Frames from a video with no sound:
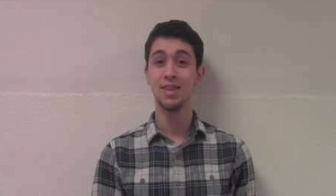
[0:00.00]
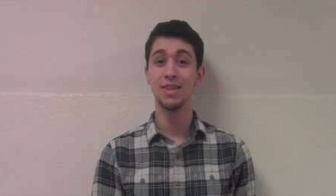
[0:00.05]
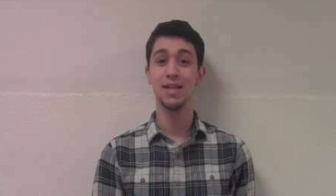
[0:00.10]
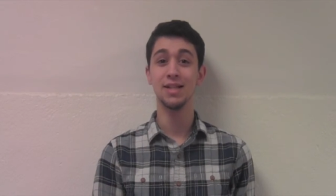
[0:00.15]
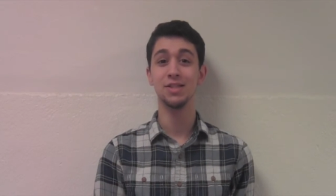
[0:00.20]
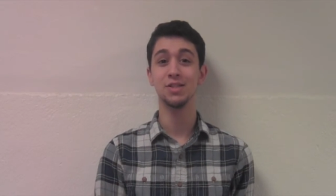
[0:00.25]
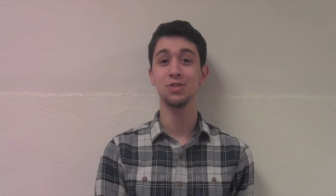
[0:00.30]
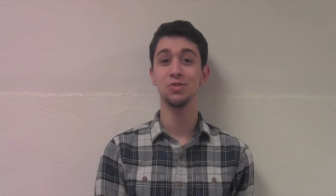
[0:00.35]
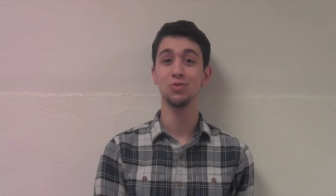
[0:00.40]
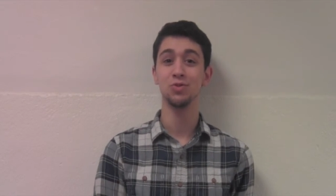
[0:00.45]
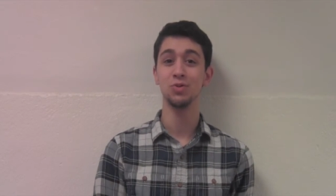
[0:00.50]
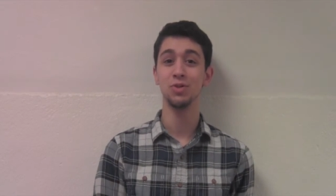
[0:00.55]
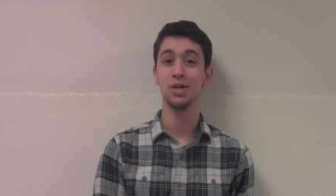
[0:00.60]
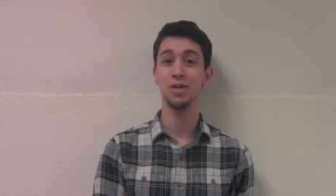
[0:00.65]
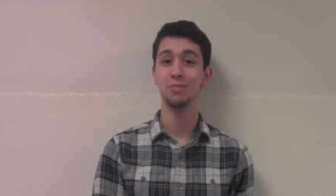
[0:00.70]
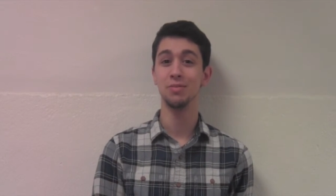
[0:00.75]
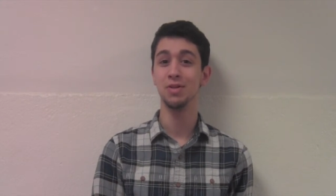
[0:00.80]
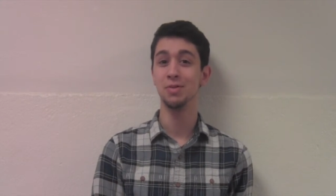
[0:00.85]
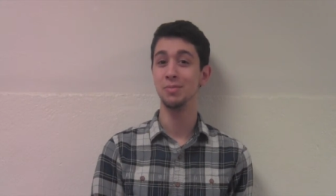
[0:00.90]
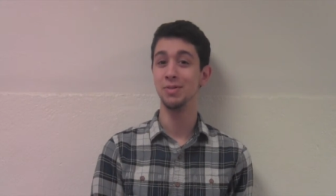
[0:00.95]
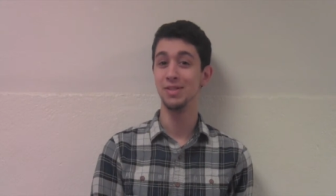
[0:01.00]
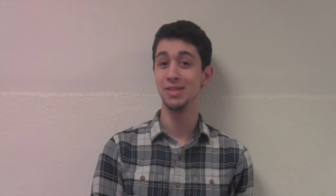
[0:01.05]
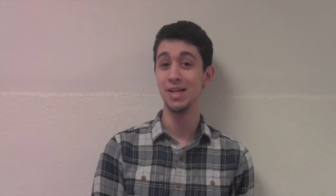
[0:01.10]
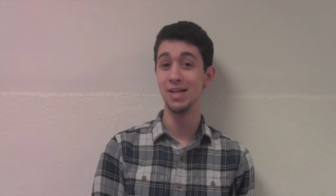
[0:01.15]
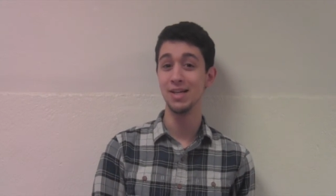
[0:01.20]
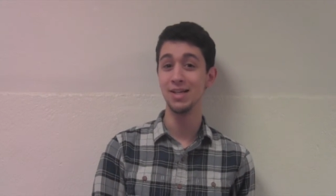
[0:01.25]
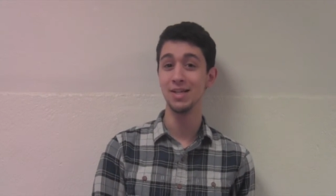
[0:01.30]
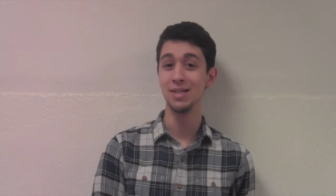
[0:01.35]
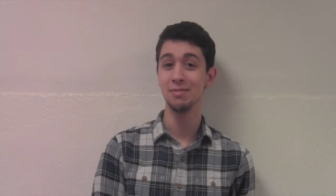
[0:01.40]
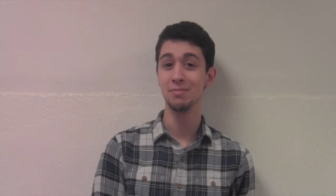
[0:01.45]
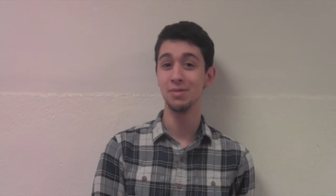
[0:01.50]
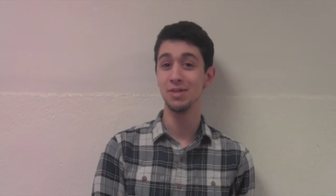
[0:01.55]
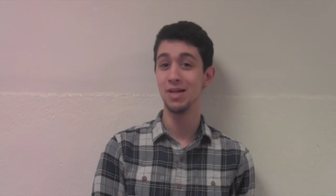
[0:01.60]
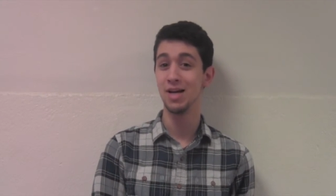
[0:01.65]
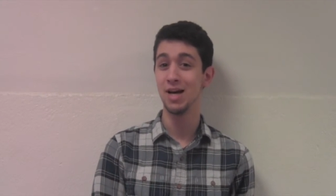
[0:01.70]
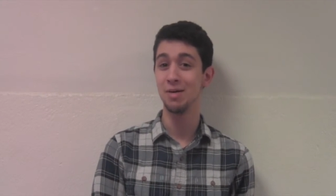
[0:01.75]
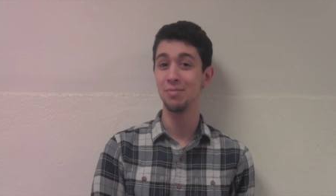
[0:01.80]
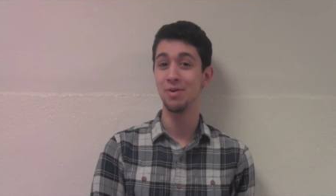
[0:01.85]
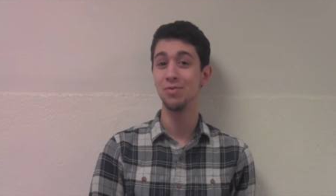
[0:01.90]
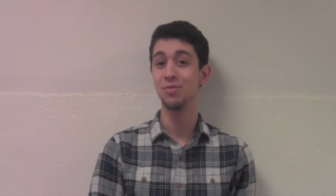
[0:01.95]
that's the route I'm going to be taking,
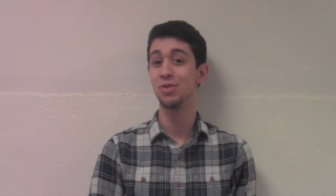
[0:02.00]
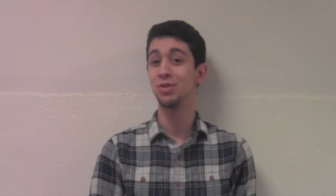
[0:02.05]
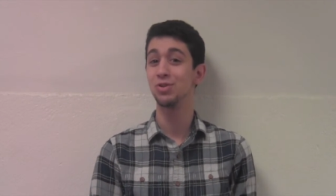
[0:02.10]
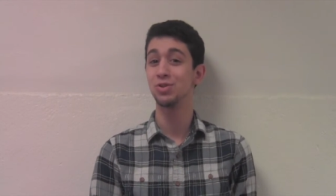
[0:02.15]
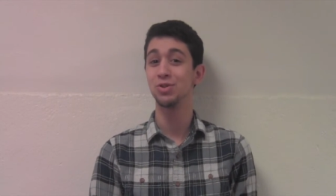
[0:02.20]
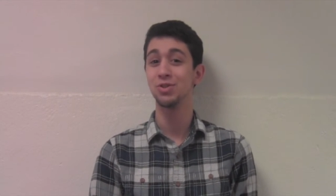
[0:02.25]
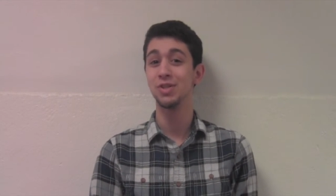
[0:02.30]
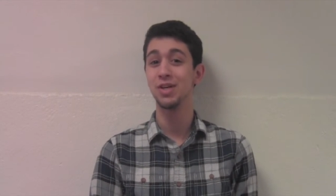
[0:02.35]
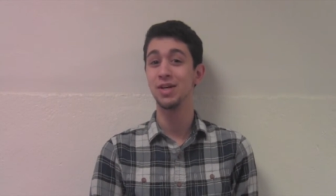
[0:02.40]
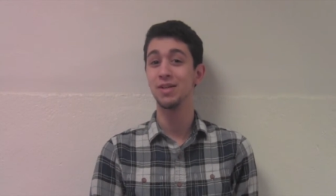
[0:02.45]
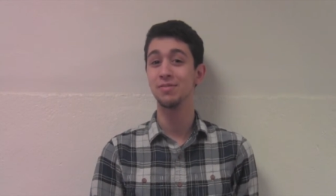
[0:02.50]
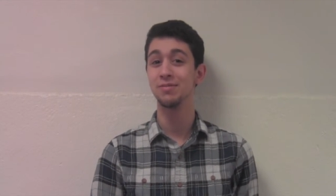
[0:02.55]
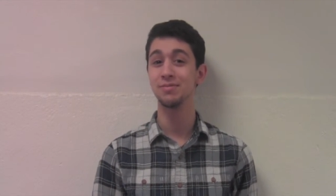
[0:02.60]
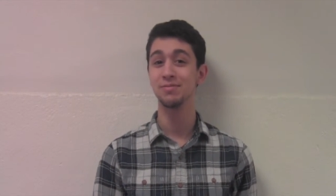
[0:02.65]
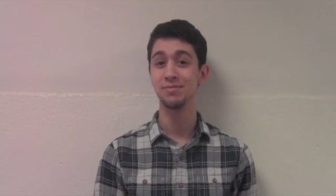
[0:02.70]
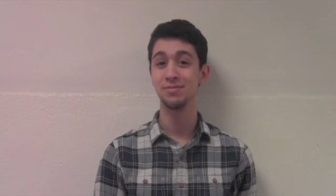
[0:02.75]
but I'm not really sure yet.